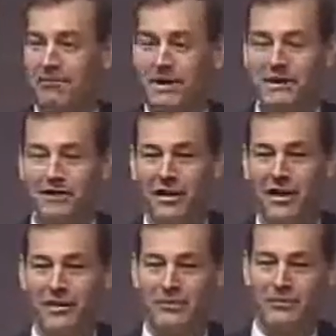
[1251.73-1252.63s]

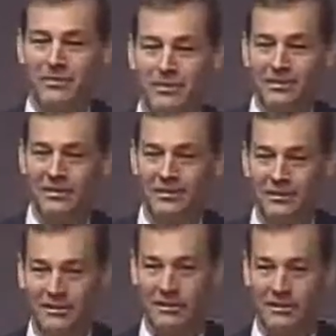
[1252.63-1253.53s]
big-time
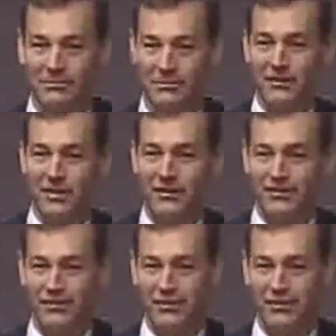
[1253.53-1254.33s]
preventative